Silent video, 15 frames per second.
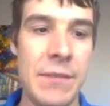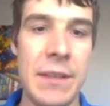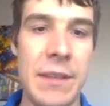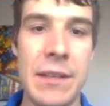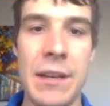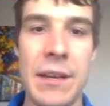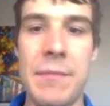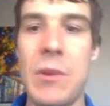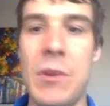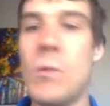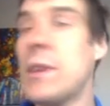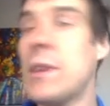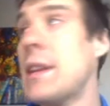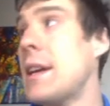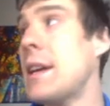talking about
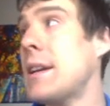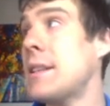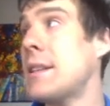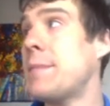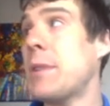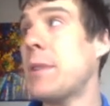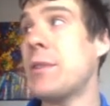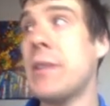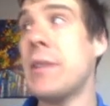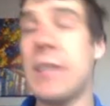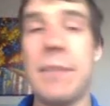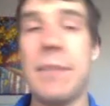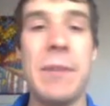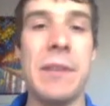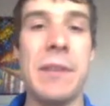what the heck is
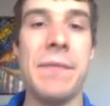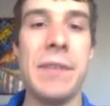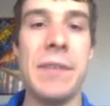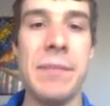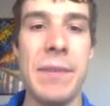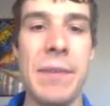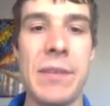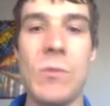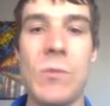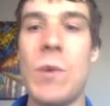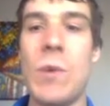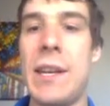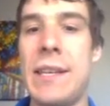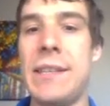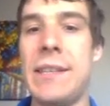spectroscopy in the first place.
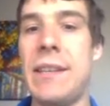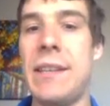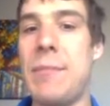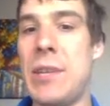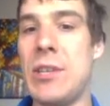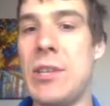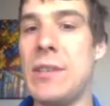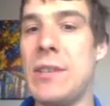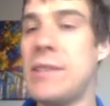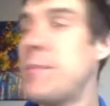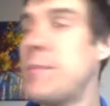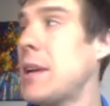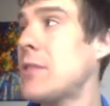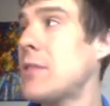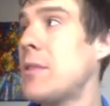What is an emission
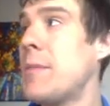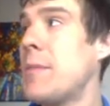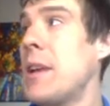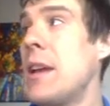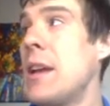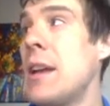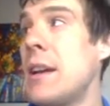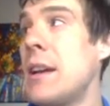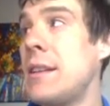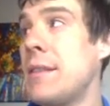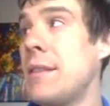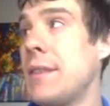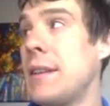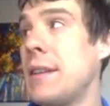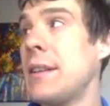spectrum?
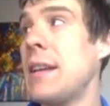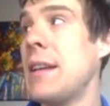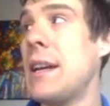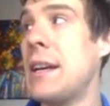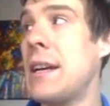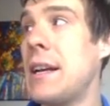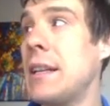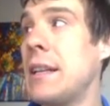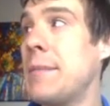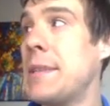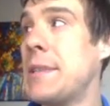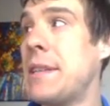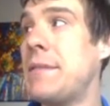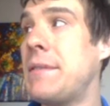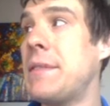Different
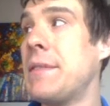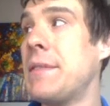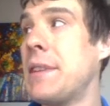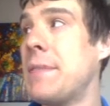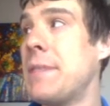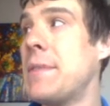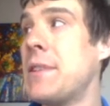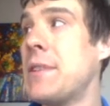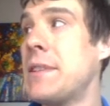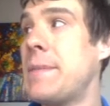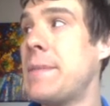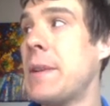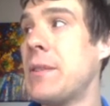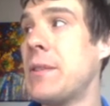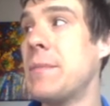elements have different emission
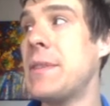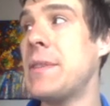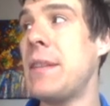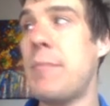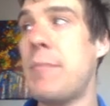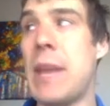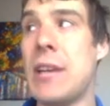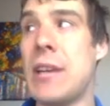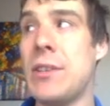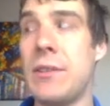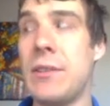spectrums that match their